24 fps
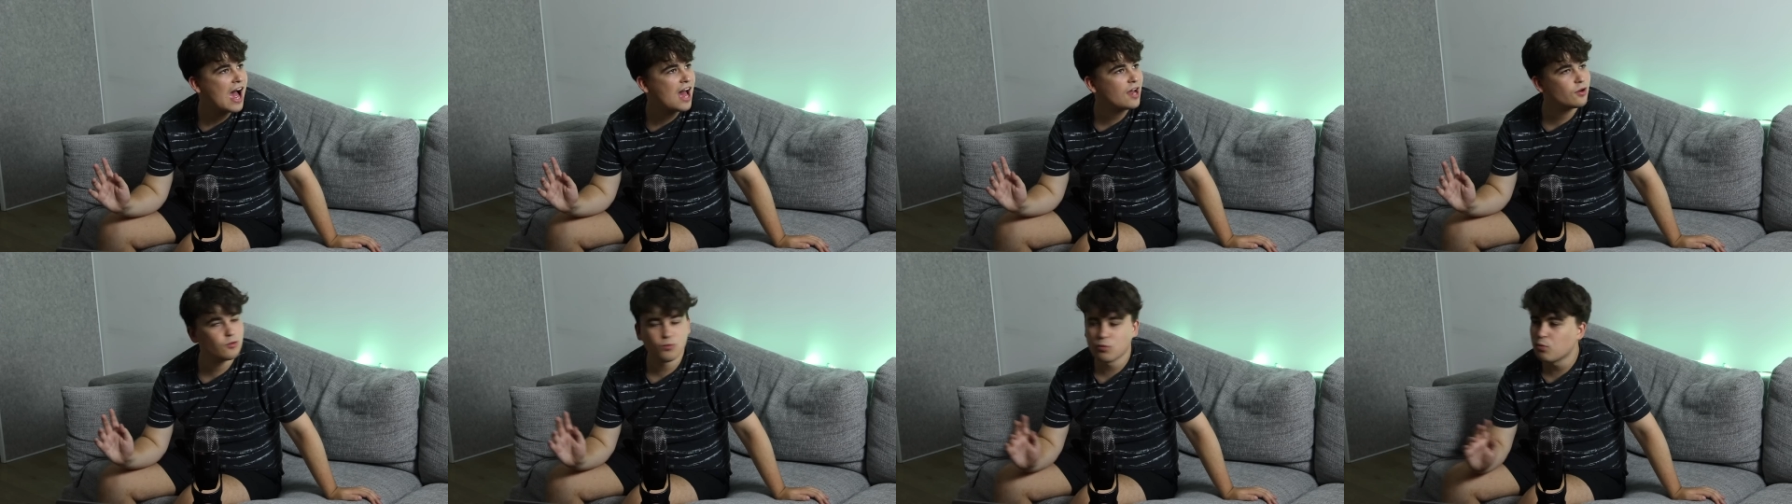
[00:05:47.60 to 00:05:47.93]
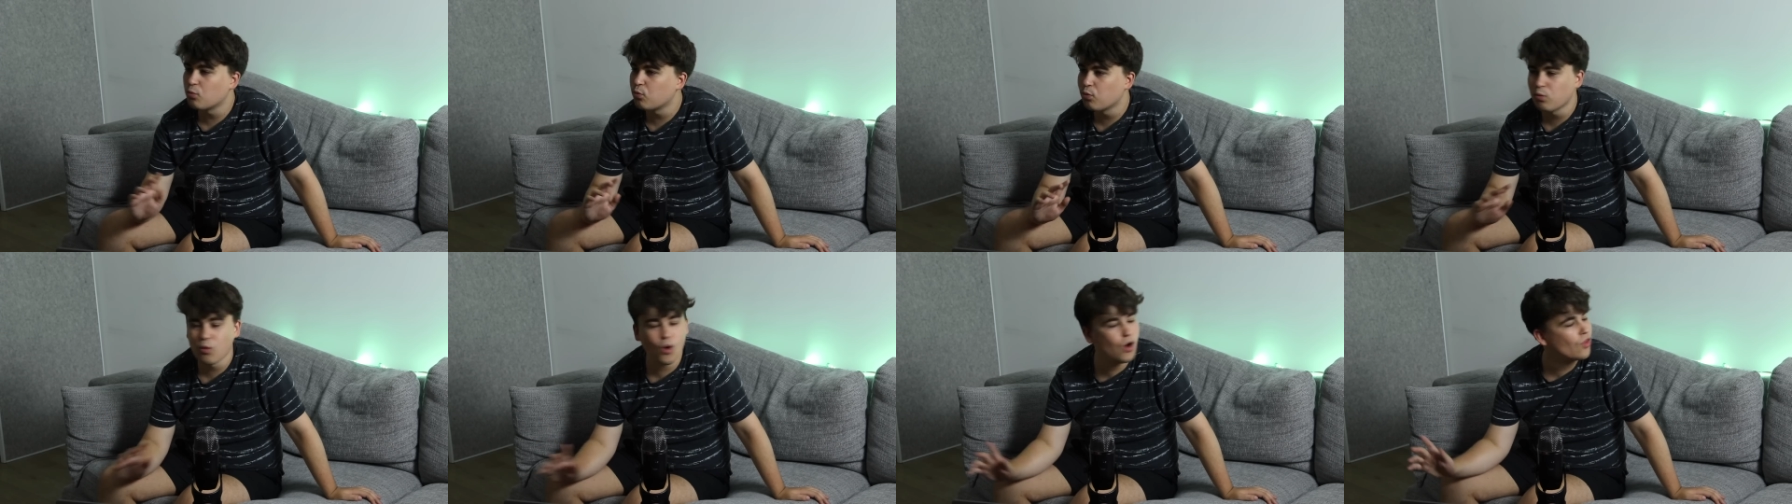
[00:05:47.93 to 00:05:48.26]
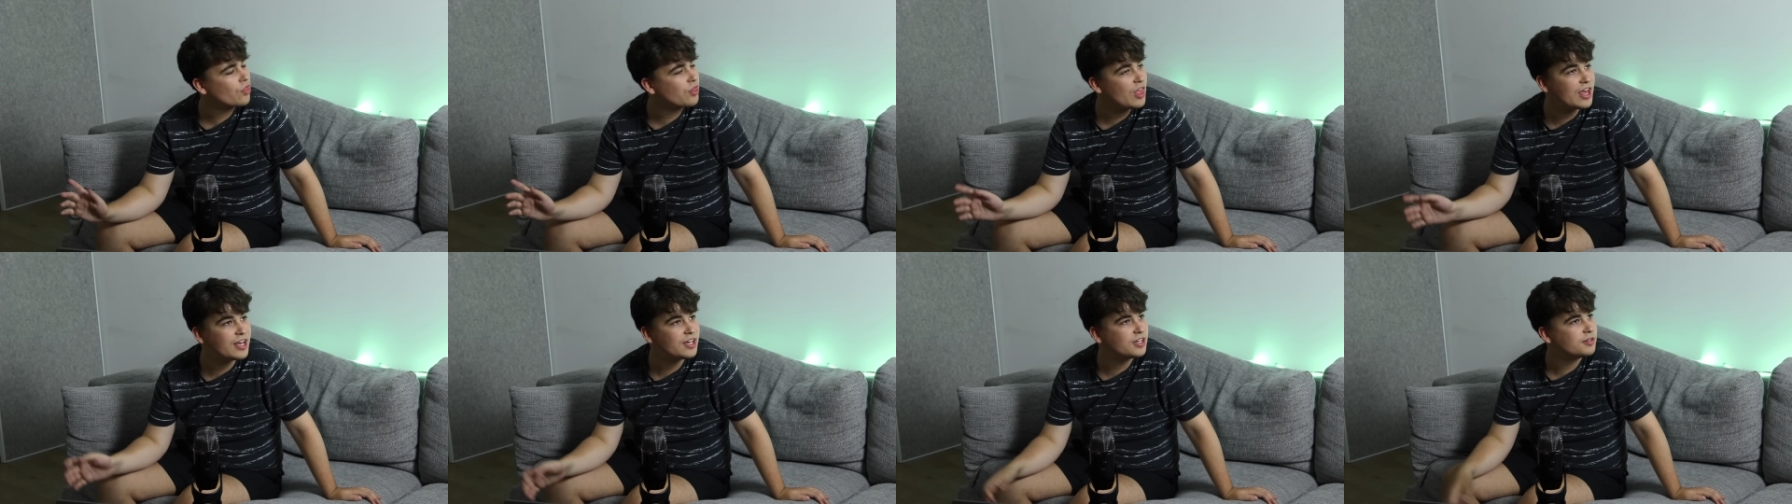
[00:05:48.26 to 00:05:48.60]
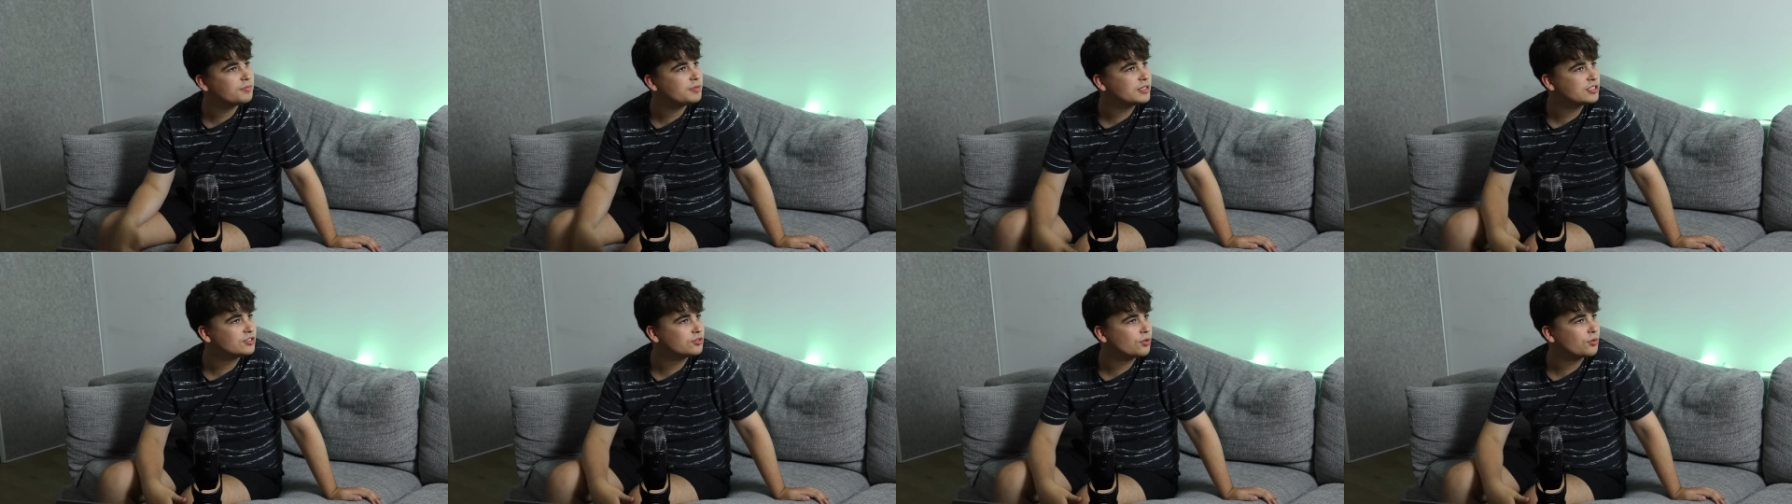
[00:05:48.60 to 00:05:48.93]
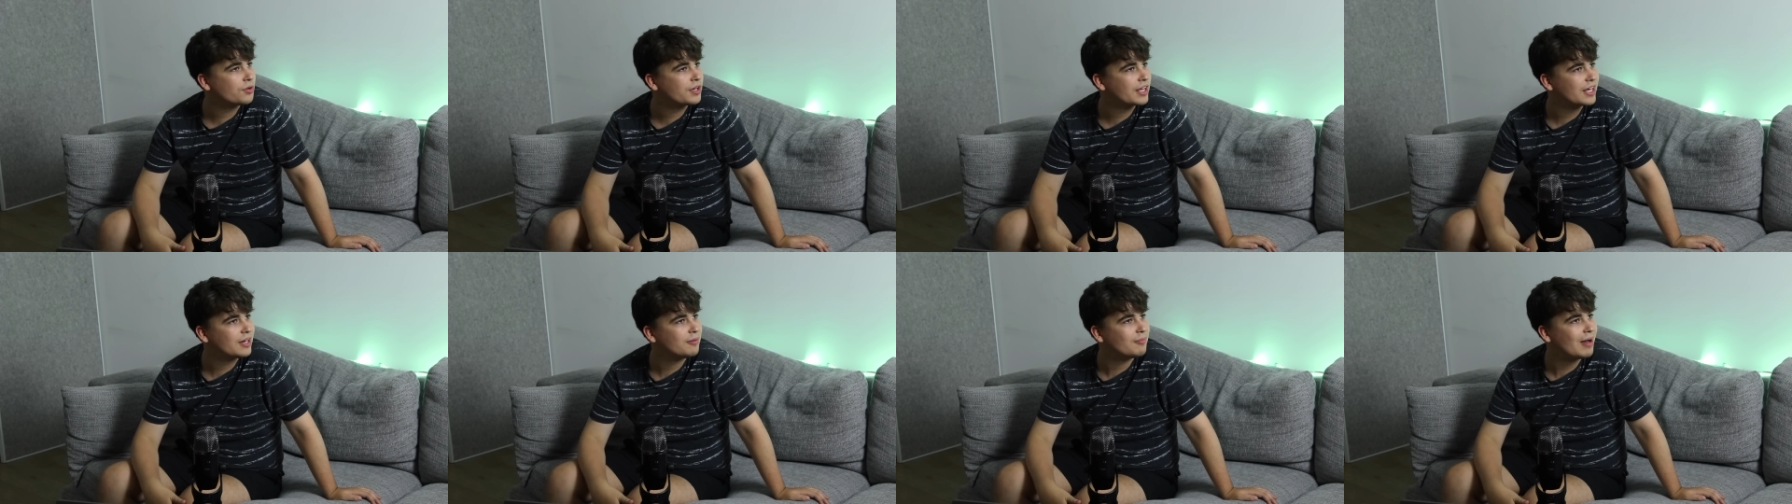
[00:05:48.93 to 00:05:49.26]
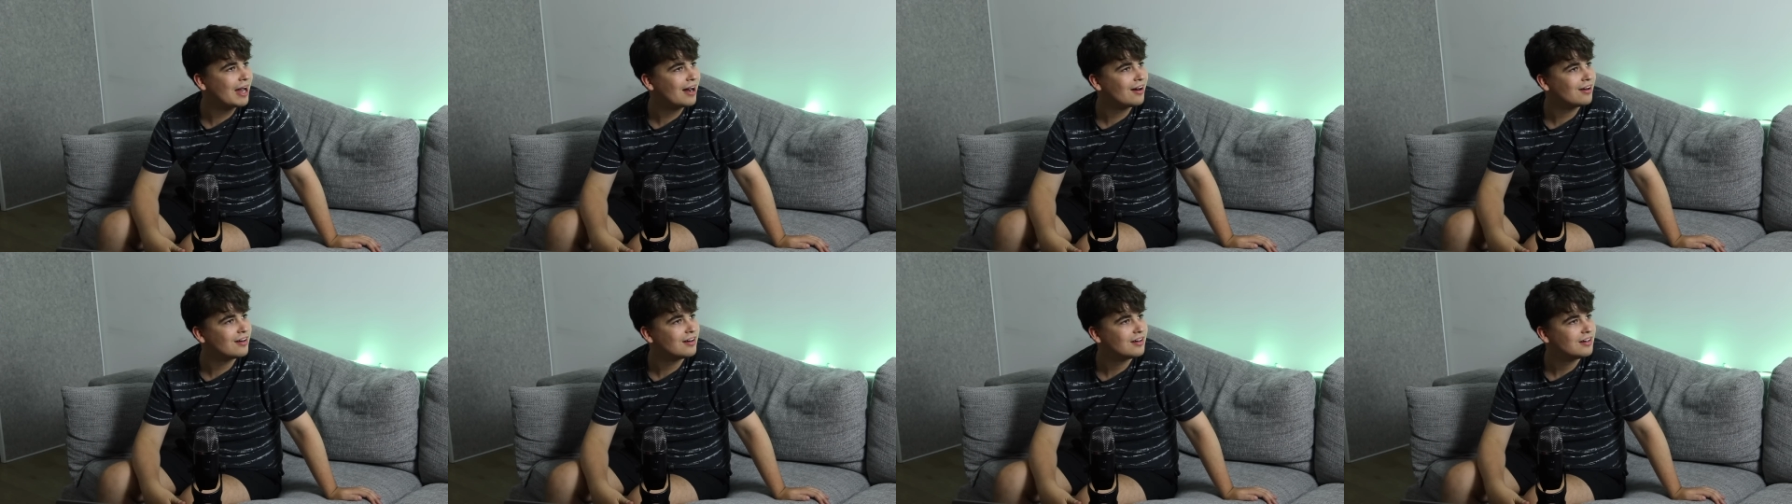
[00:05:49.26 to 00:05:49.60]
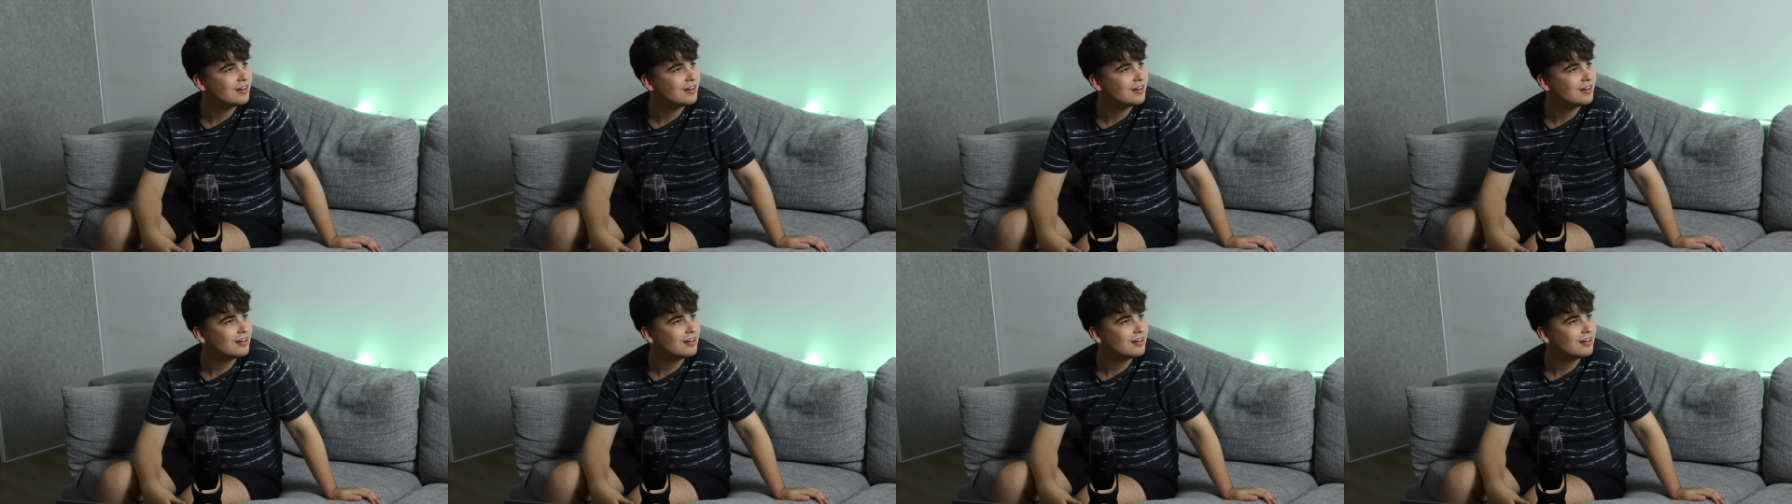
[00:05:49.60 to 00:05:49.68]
and what they could be talking about.